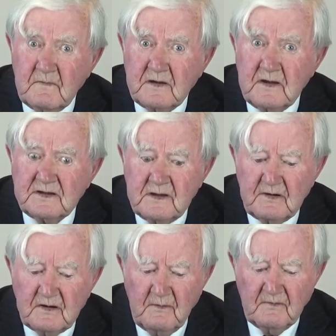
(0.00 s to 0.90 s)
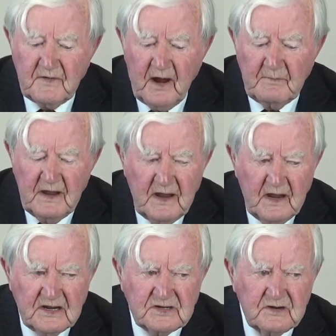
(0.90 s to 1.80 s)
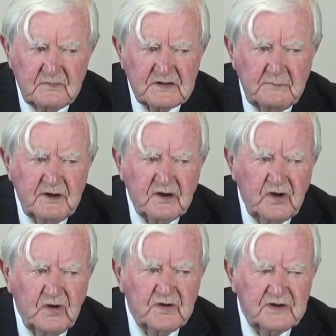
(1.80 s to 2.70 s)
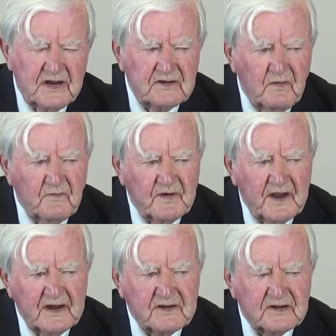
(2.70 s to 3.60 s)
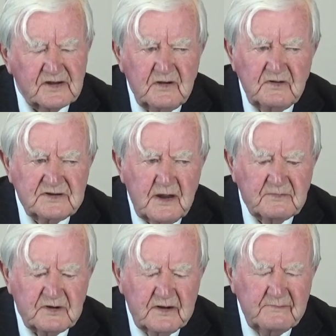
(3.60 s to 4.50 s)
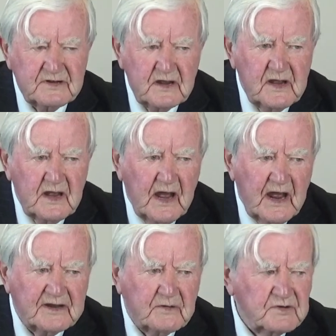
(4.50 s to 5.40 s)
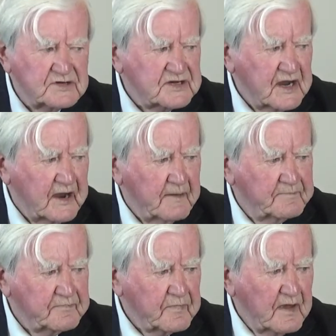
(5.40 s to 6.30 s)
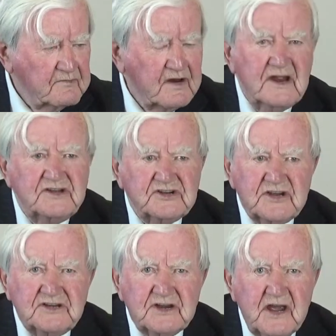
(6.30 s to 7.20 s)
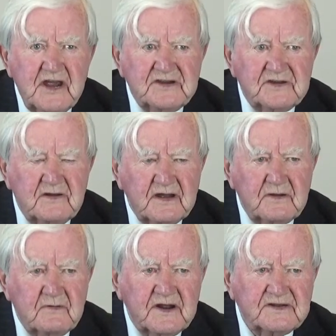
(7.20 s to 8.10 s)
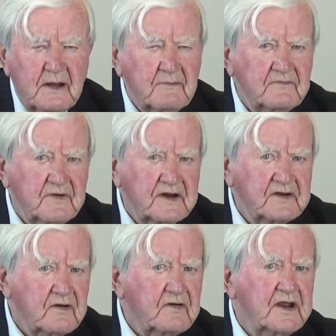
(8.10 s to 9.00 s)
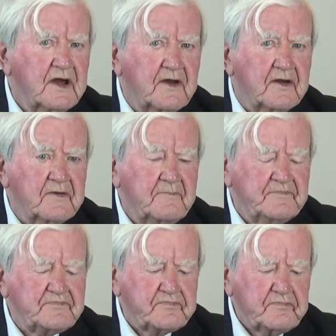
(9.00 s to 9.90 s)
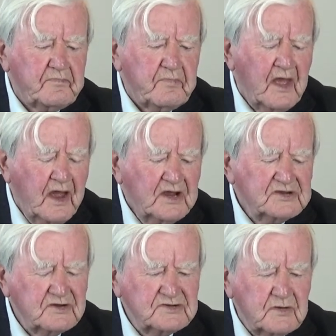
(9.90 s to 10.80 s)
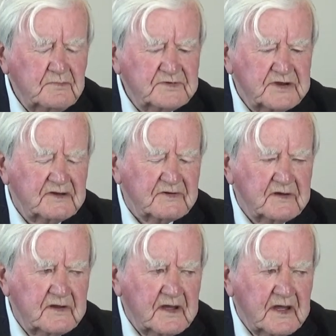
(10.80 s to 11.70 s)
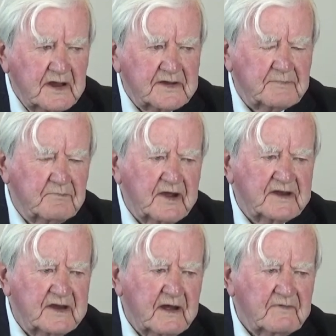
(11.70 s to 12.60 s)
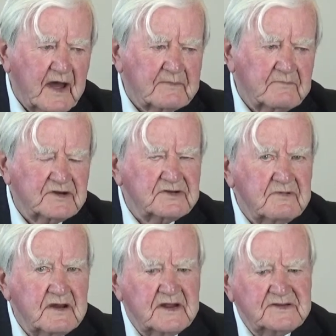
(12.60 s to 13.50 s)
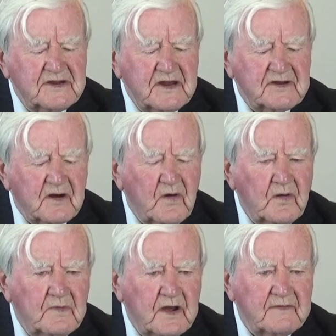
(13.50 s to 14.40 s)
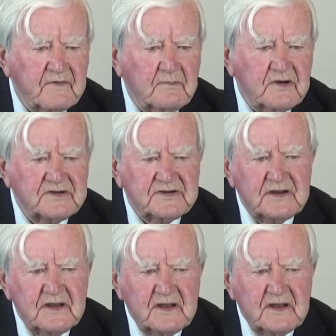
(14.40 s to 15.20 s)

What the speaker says: Do you see where I'm coming from? Mm-hmm. So there was a bit of good. And don't forget, in schools them times, there was religious education, and you were examined very thoroughly on it. So some children that mightn't have had much religion in their home life or much